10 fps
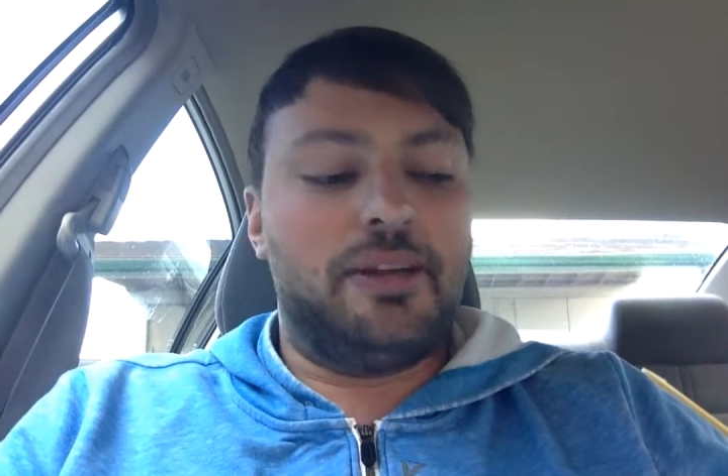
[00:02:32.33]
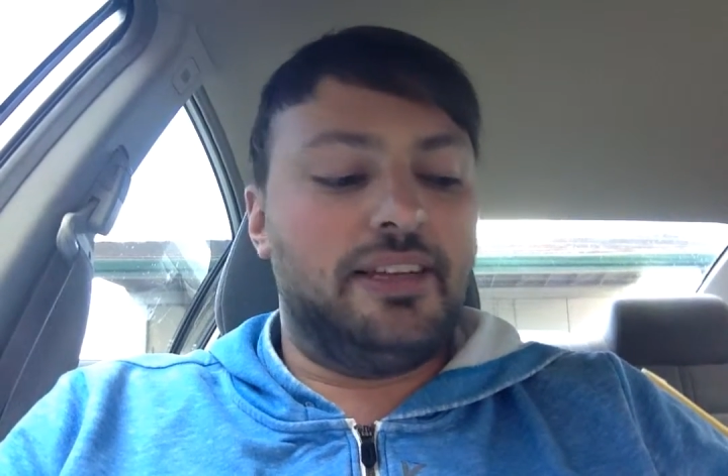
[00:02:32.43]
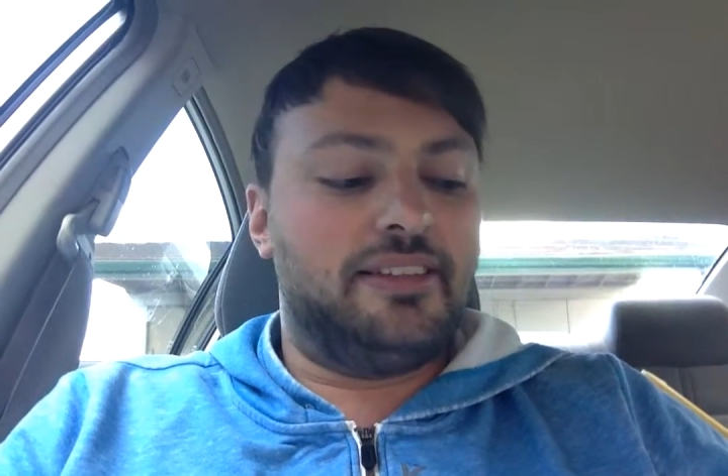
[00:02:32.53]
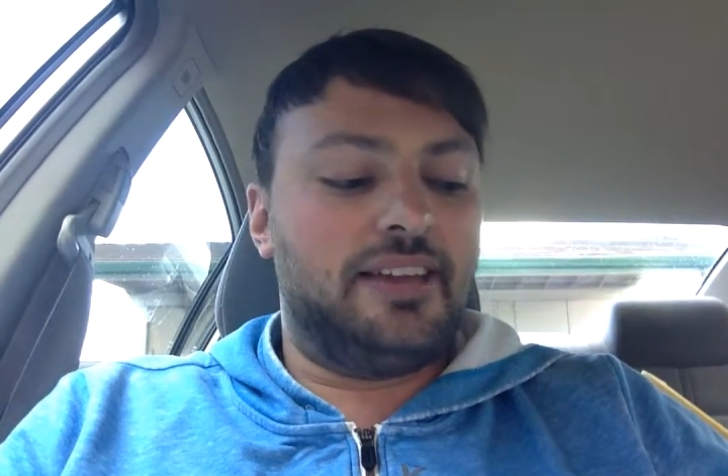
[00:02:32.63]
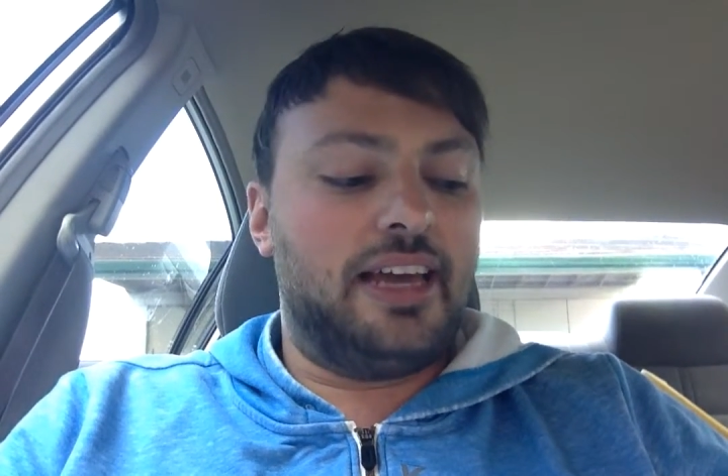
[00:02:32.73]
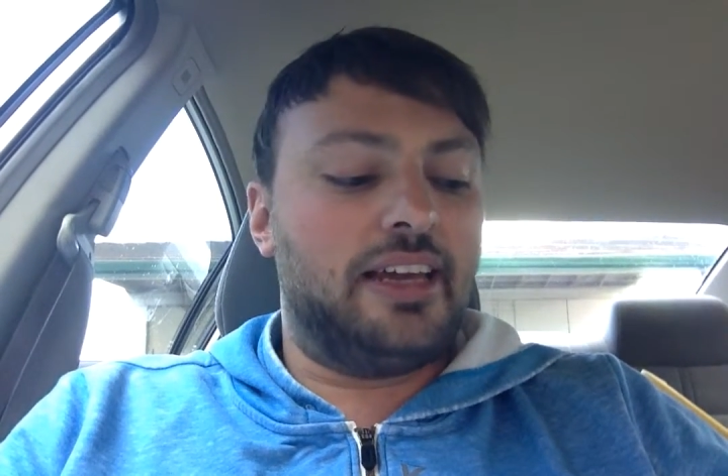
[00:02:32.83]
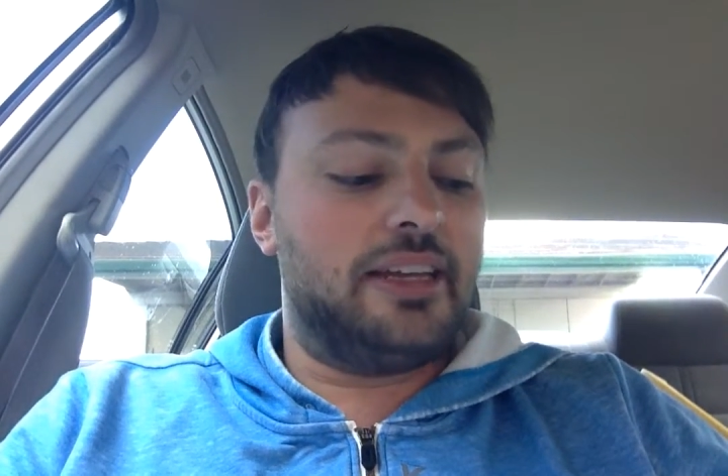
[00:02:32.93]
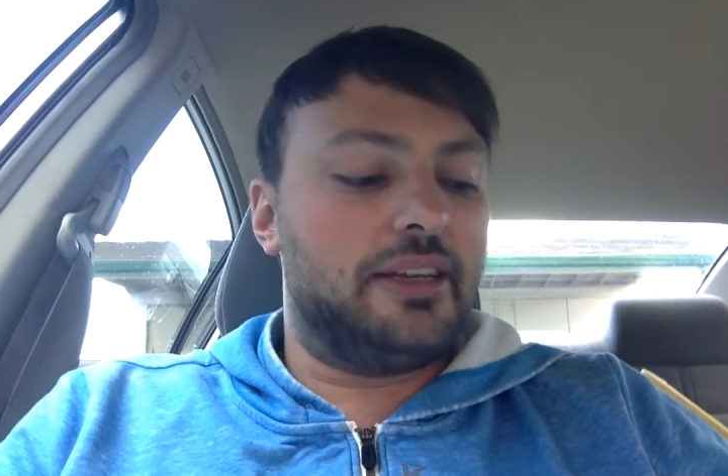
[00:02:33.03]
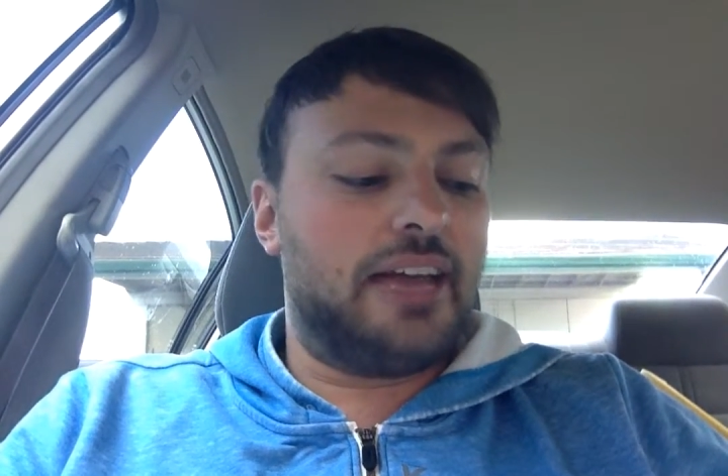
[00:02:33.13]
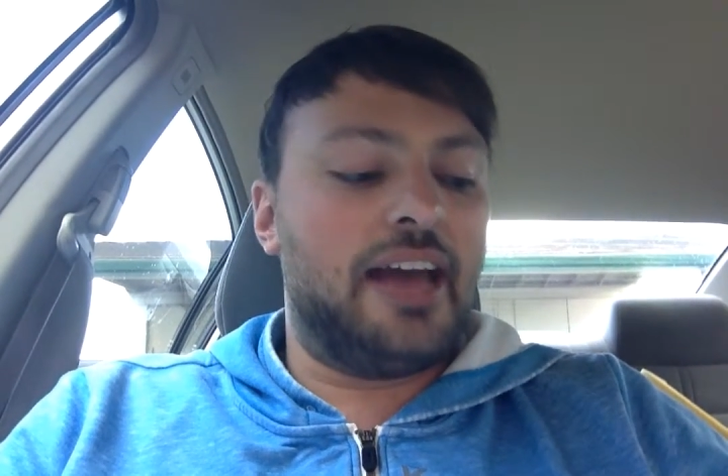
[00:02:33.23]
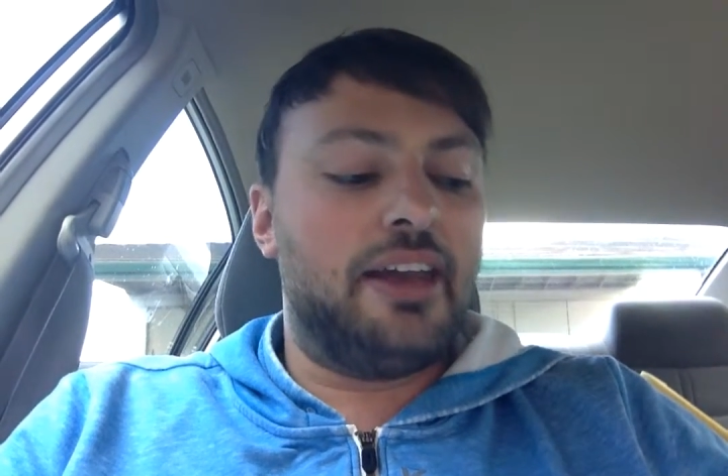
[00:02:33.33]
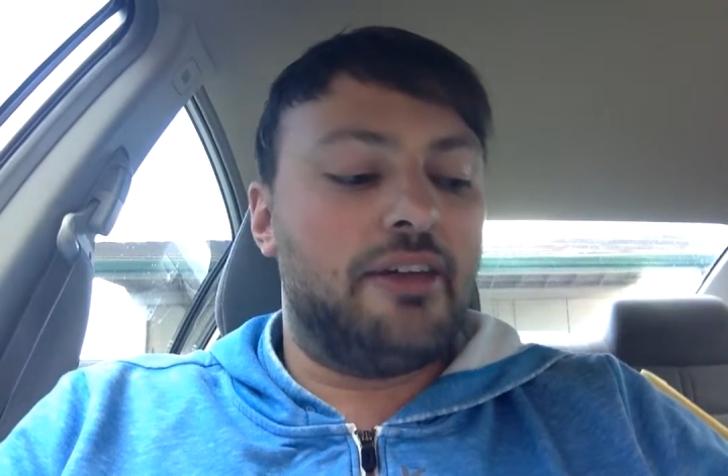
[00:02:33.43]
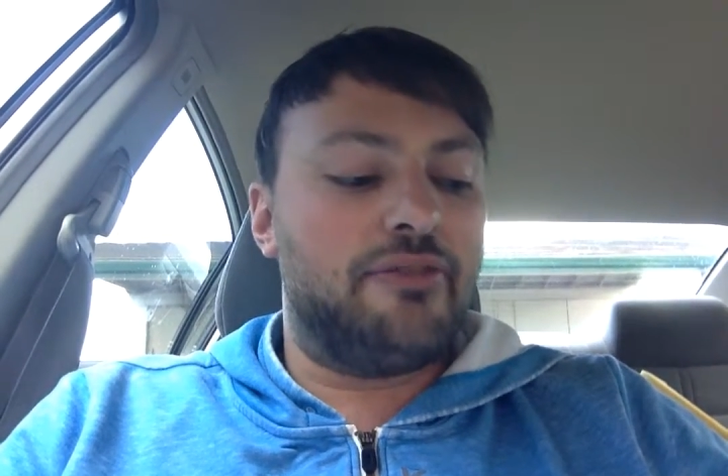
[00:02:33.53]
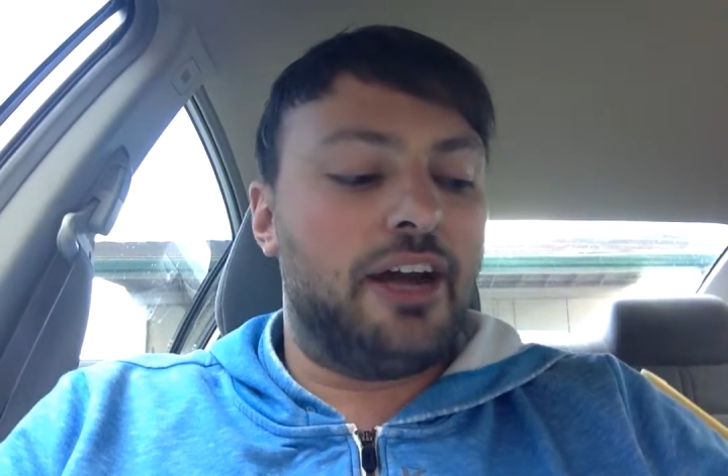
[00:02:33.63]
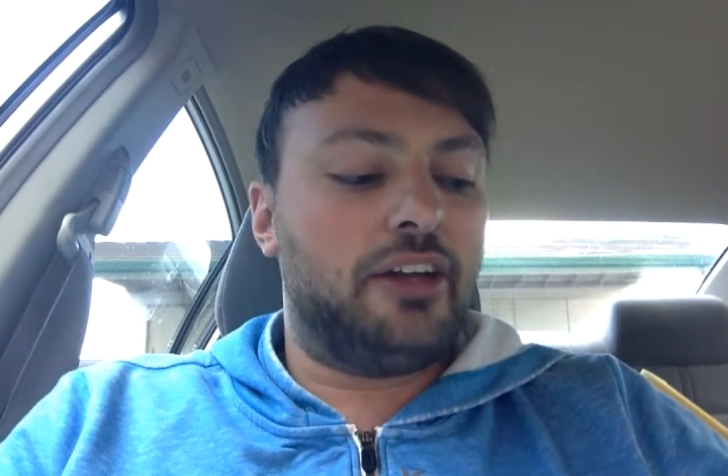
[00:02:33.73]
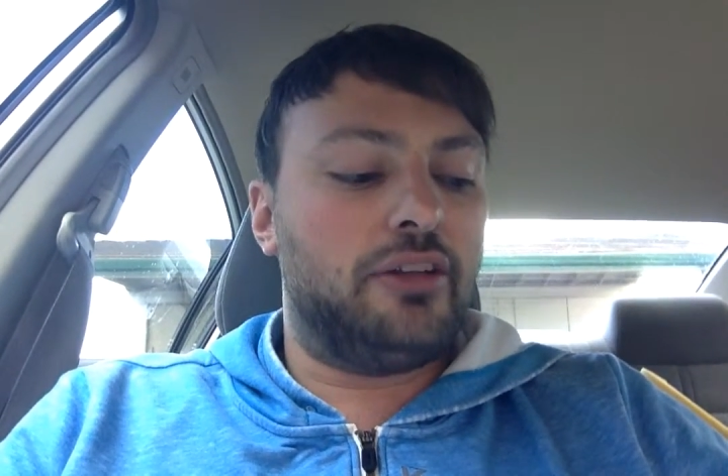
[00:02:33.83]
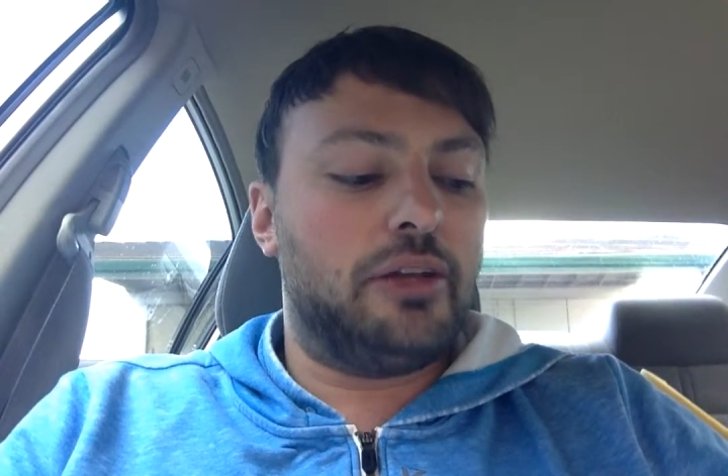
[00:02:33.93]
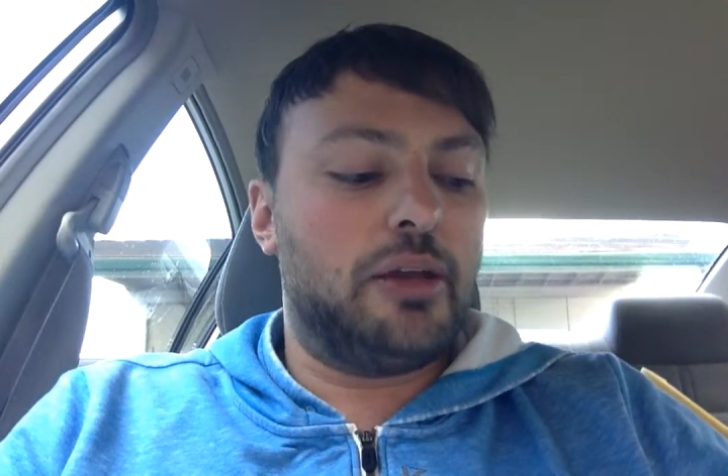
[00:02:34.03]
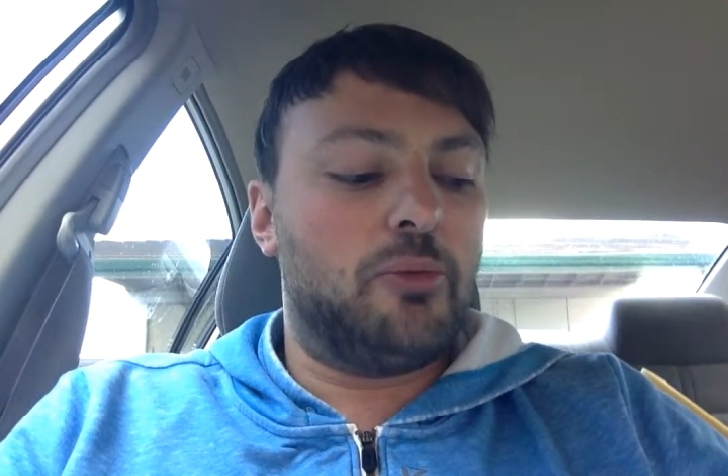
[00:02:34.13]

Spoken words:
and they said that it had an effect on them.